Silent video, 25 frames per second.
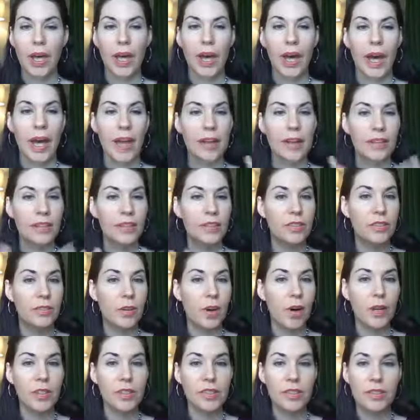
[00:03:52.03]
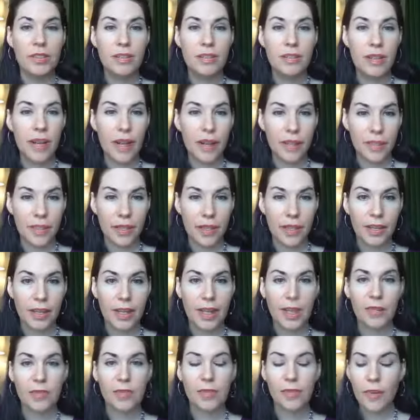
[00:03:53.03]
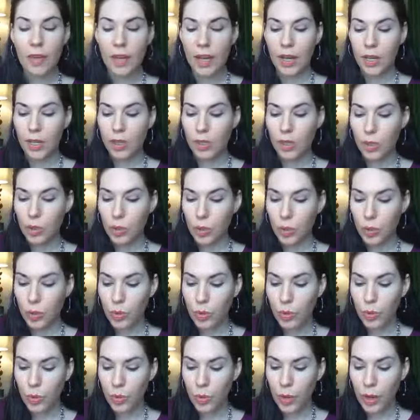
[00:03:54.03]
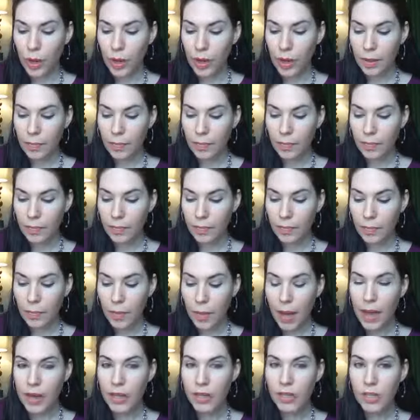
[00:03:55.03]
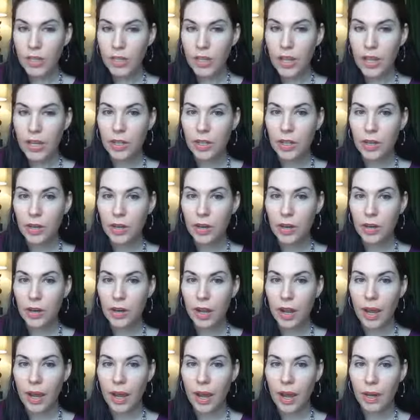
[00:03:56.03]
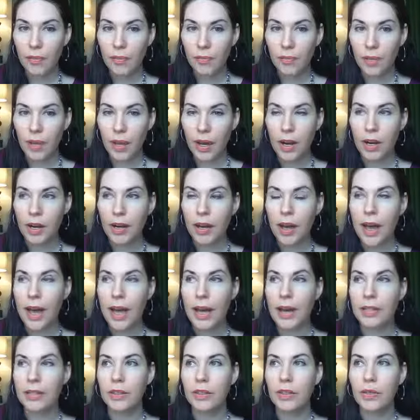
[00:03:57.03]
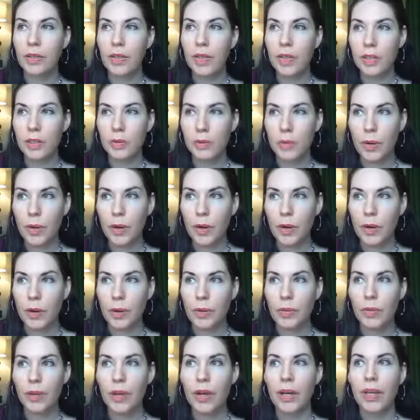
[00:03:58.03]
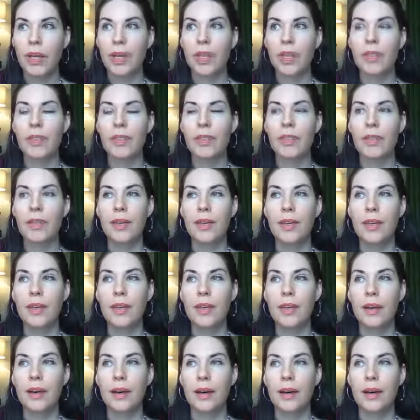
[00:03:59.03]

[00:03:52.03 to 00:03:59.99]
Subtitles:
And it costs nothing. If you manage to get your airfare at Greensboro, they